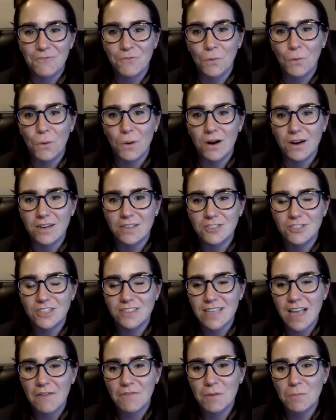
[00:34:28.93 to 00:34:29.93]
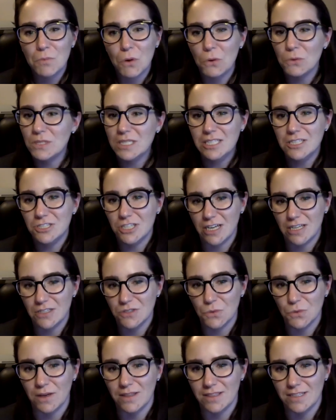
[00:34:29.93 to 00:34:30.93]
for just having protein
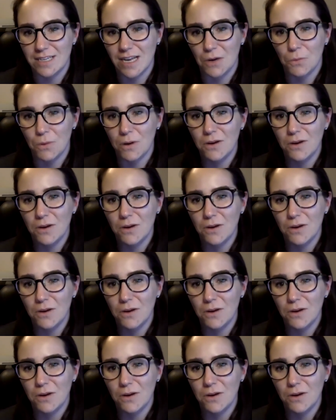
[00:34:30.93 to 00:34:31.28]
shakes throughout the day.